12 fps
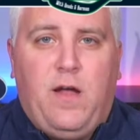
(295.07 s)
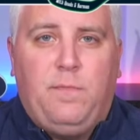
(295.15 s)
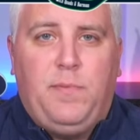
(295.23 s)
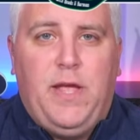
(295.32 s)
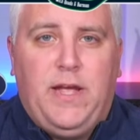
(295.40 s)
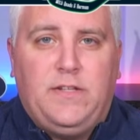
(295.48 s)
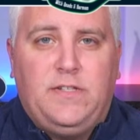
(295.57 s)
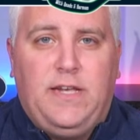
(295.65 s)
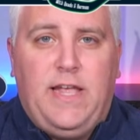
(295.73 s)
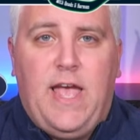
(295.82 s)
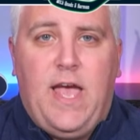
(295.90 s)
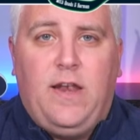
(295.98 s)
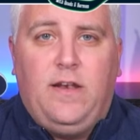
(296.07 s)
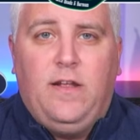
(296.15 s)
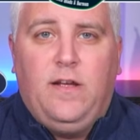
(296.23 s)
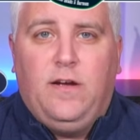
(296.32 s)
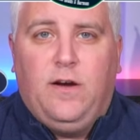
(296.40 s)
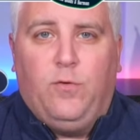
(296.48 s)
pick to get
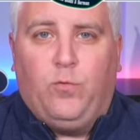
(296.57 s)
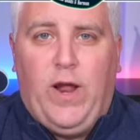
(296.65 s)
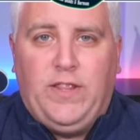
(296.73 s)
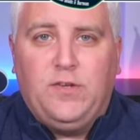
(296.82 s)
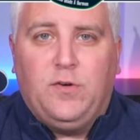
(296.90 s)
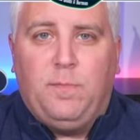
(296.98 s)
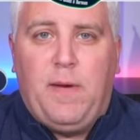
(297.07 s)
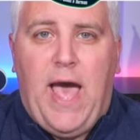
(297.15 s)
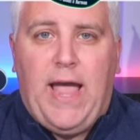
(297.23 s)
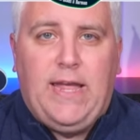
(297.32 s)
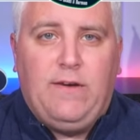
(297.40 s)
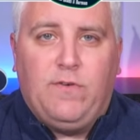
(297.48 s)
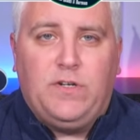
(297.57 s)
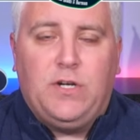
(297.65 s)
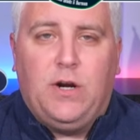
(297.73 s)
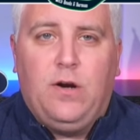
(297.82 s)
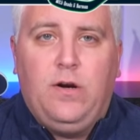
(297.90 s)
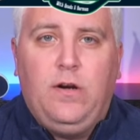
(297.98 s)
a rental back in
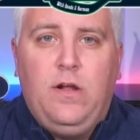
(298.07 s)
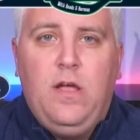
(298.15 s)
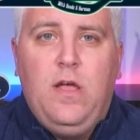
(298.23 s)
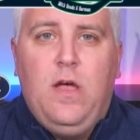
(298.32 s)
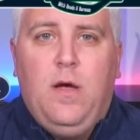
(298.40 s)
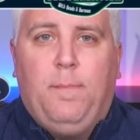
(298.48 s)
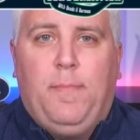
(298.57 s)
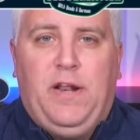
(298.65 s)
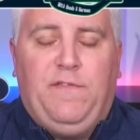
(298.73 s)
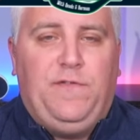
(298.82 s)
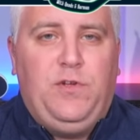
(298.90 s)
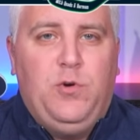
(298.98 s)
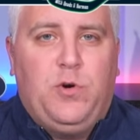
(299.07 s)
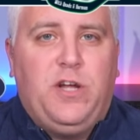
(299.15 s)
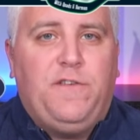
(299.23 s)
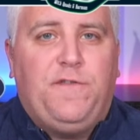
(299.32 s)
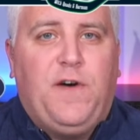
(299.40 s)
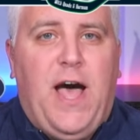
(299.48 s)
return. But if you
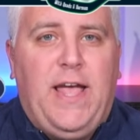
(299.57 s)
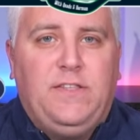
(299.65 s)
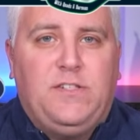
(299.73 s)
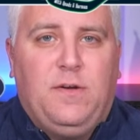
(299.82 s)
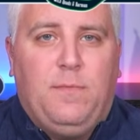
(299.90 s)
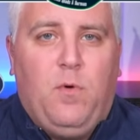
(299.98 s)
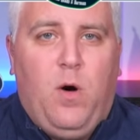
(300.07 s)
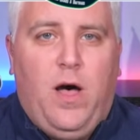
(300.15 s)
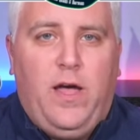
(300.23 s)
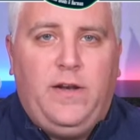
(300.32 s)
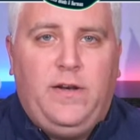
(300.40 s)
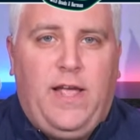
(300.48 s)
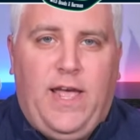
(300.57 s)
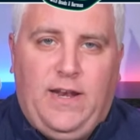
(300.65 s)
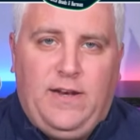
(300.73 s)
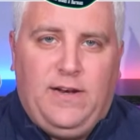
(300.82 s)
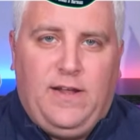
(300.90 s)
could find someone, and